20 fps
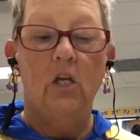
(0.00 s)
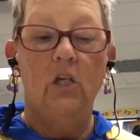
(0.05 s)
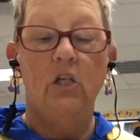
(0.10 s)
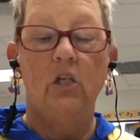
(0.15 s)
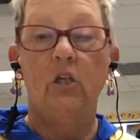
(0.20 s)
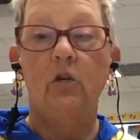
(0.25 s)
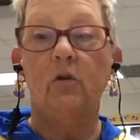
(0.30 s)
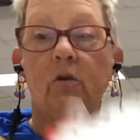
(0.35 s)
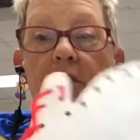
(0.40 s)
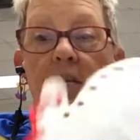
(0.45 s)

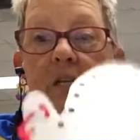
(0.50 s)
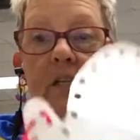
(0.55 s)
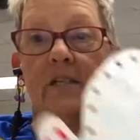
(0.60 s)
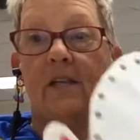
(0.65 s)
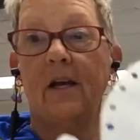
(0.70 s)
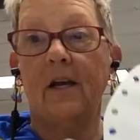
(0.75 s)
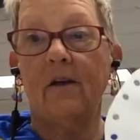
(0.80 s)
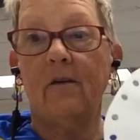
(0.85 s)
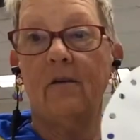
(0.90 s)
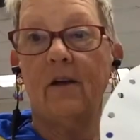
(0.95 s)
you can
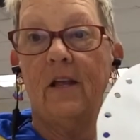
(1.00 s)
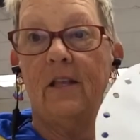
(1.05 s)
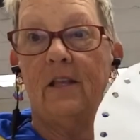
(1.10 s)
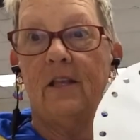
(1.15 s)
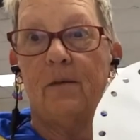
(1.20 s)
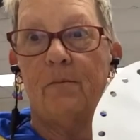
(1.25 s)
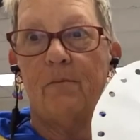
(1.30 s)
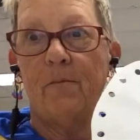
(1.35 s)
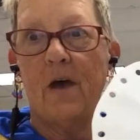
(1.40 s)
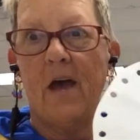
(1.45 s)
decorate
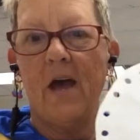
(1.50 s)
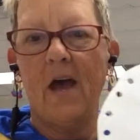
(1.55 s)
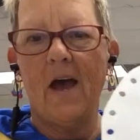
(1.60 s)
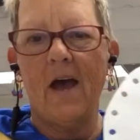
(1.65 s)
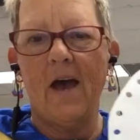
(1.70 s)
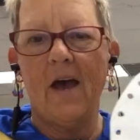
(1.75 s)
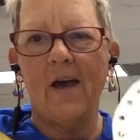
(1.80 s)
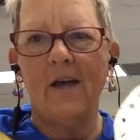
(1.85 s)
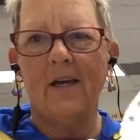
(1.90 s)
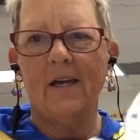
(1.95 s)
the
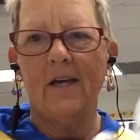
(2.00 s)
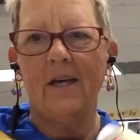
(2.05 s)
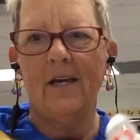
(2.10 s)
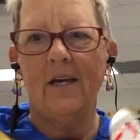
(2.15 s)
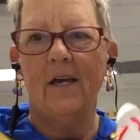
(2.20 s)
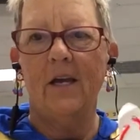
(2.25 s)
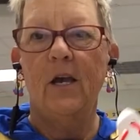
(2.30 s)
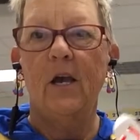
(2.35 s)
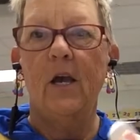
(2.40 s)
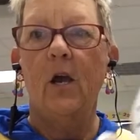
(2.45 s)
back
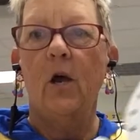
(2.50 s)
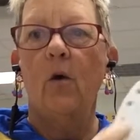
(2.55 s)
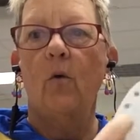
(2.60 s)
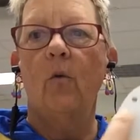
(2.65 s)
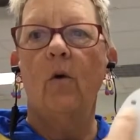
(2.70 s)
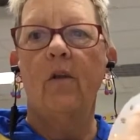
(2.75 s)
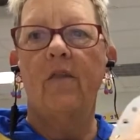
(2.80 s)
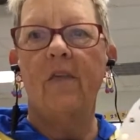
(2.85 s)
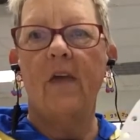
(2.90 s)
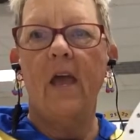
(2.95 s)

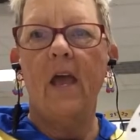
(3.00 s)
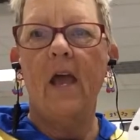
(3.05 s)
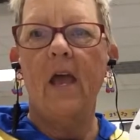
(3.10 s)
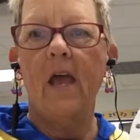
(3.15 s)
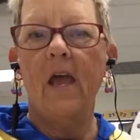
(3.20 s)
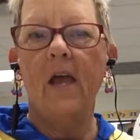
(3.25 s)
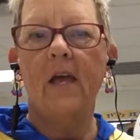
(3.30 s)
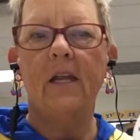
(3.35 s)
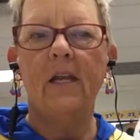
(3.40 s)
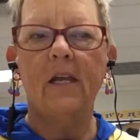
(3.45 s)
with
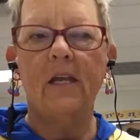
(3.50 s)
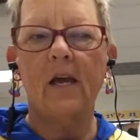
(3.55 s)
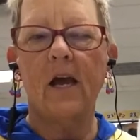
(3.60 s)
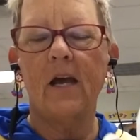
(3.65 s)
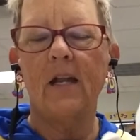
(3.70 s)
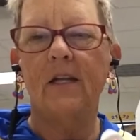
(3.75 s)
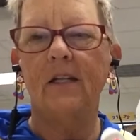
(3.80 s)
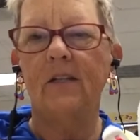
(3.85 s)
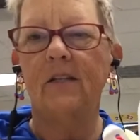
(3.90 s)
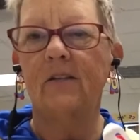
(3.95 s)
any
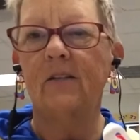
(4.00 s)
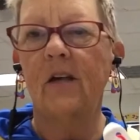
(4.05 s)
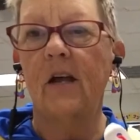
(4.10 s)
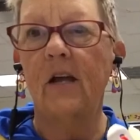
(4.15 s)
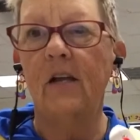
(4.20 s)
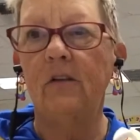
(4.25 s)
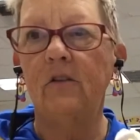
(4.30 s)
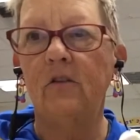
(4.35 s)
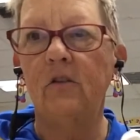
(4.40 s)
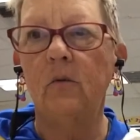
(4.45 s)
kind of
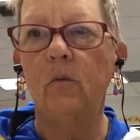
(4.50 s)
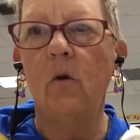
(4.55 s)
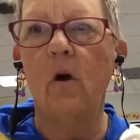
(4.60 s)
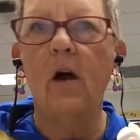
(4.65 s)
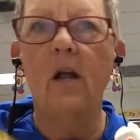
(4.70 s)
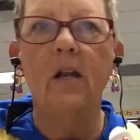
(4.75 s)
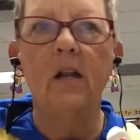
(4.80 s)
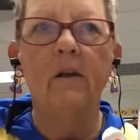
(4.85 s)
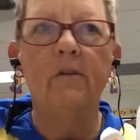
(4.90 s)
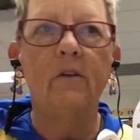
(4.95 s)
designs you
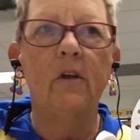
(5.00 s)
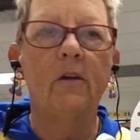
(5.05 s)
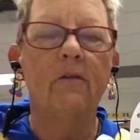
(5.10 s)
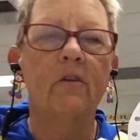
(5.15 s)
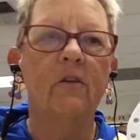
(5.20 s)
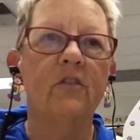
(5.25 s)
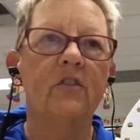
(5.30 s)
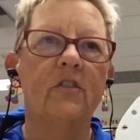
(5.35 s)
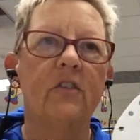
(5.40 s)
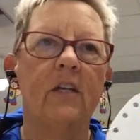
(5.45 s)
want. Have you
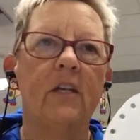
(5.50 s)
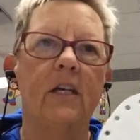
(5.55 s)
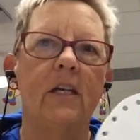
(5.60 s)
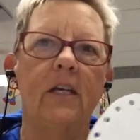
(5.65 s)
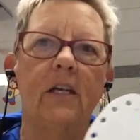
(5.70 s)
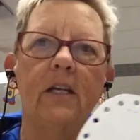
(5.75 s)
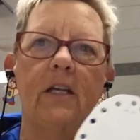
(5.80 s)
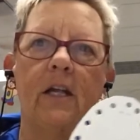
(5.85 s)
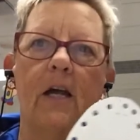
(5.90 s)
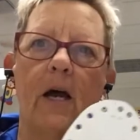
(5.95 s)
ever
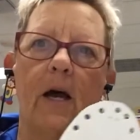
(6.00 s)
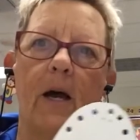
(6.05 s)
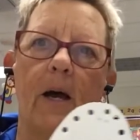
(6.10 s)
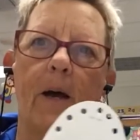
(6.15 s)
seen